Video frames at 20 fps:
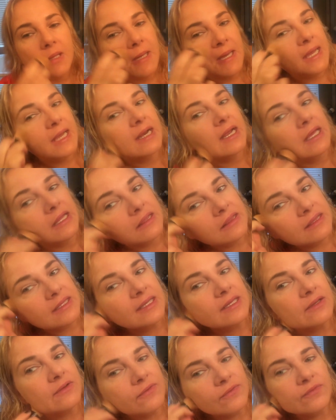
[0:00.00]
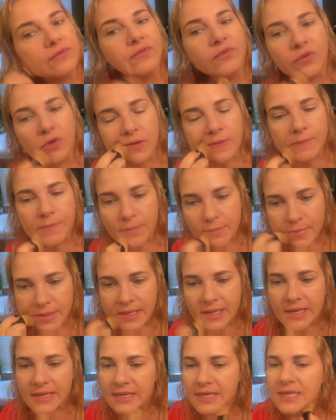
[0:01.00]
And I think for
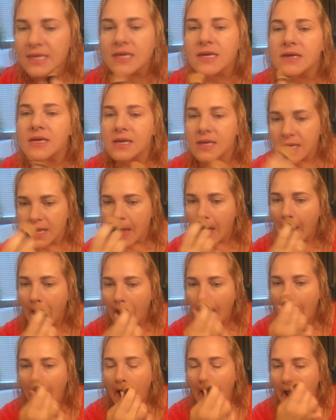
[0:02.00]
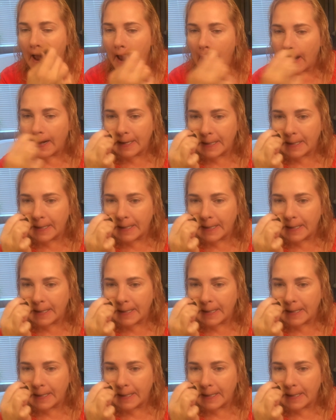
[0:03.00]
me, I